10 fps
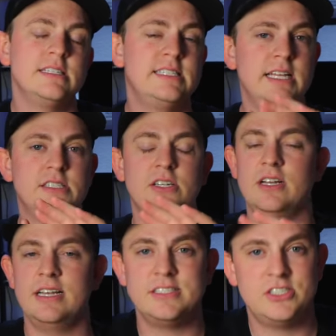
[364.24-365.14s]

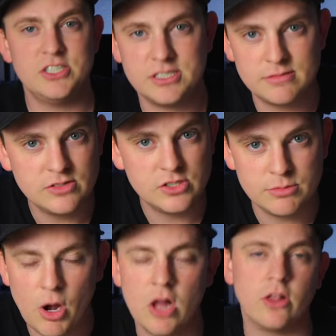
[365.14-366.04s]
sensor is just
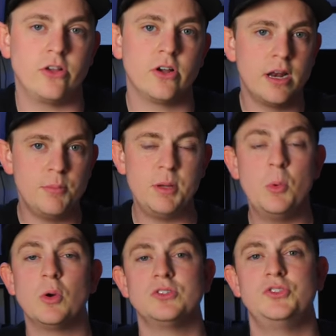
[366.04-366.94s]
smaller. You're gonna be
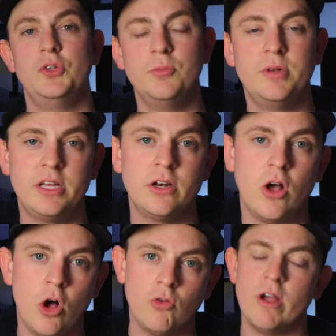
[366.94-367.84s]
more zoomed in
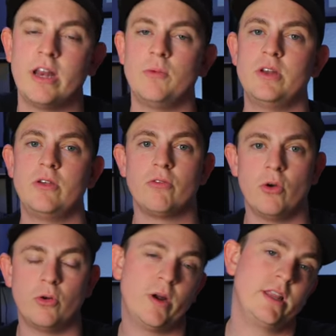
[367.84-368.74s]
already when you
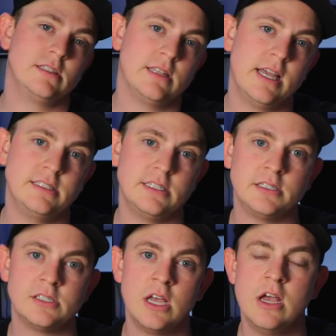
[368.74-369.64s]
throw on one of these
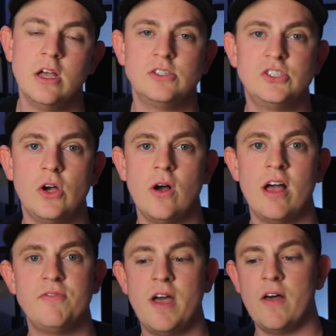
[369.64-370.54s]
lenses. So
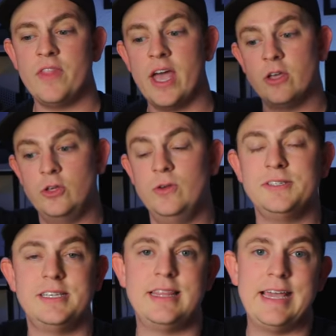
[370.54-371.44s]
I found that
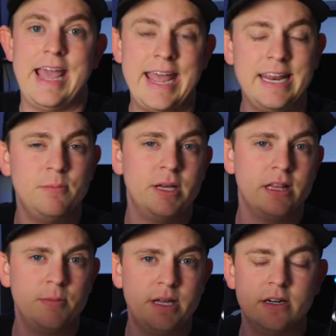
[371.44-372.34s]
using the
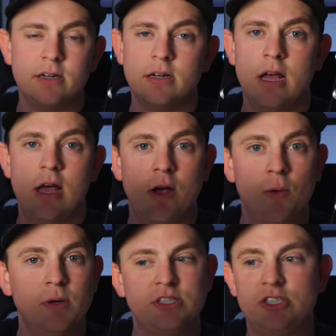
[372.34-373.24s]
80mm
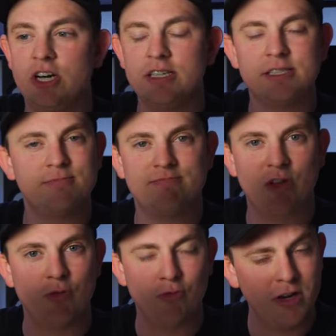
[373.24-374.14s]
was just
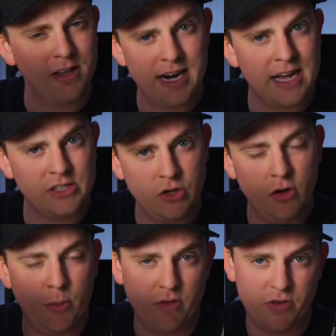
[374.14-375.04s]
really not
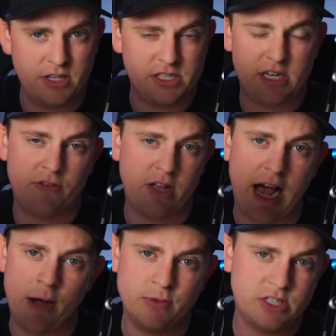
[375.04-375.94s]
doable for the stuff that
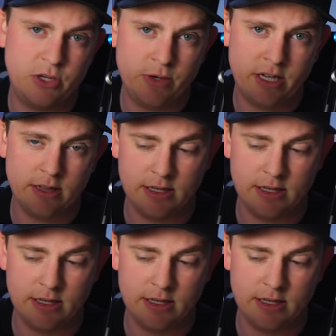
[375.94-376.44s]
I was doing at